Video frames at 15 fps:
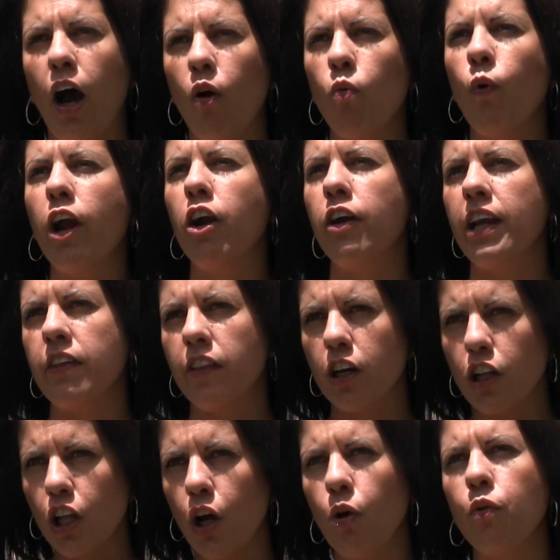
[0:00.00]
wearing the
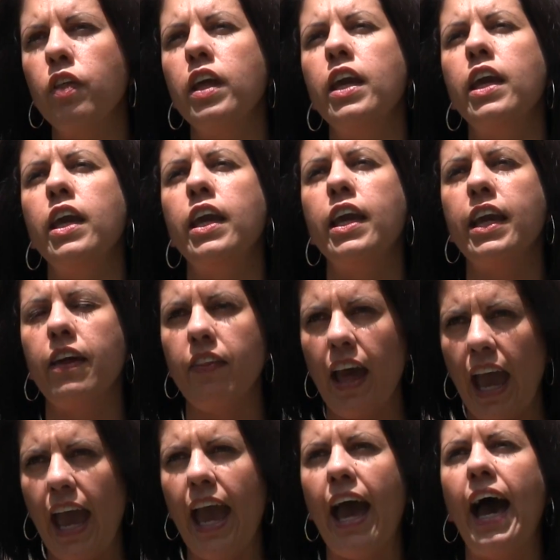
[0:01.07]
clothing and the
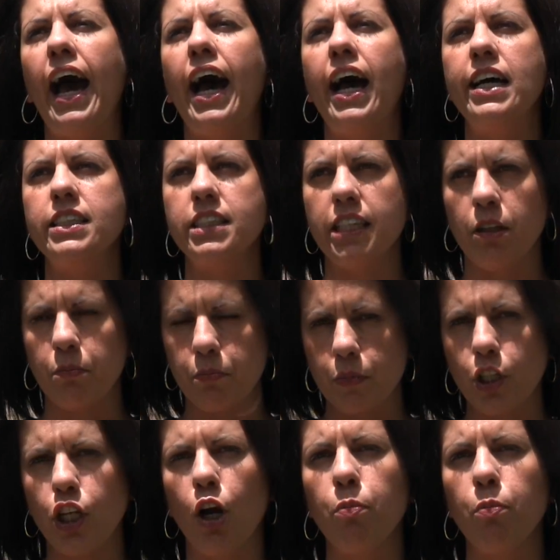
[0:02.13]
hat and